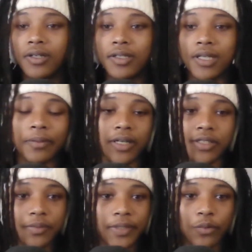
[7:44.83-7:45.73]
that might
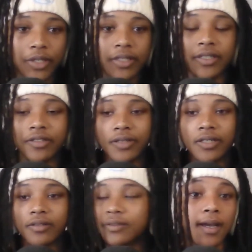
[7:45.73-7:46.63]
just be what he needs right
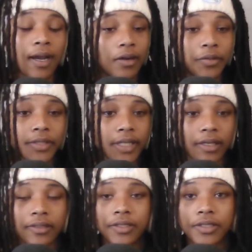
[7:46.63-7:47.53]
now. How
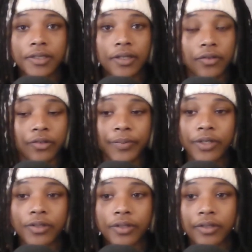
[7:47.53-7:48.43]
exactly her and
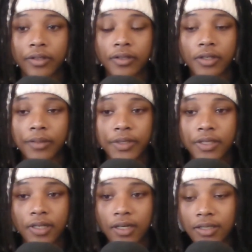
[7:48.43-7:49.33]
Peter are going to come into
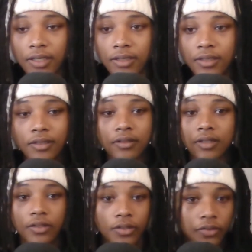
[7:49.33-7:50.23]
contact, still
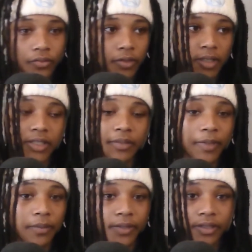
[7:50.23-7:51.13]
unknown. She
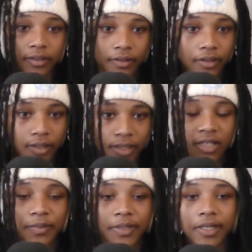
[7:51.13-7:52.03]
might be a
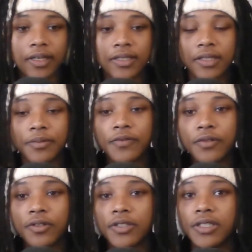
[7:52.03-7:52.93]
classmate, like I said
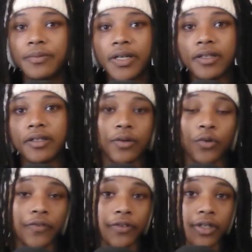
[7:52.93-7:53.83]
before. She might
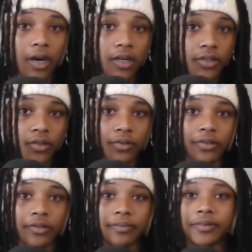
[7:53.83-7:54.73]
work for an
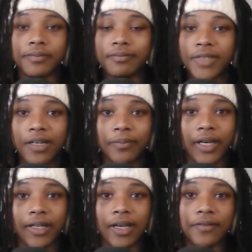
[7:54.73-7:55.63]
Oscorp that
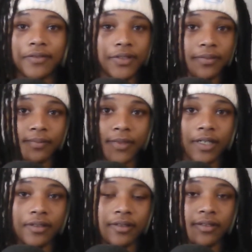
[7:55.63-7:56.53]
might have some
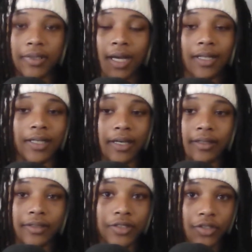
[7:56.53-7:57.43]
kind of plot
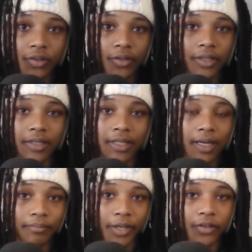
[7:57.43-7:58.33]
line in the story
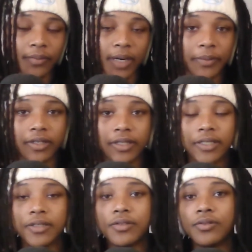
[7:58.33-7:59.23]
that Peter might be
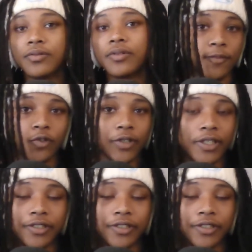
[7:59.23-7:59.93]
connected to, or they could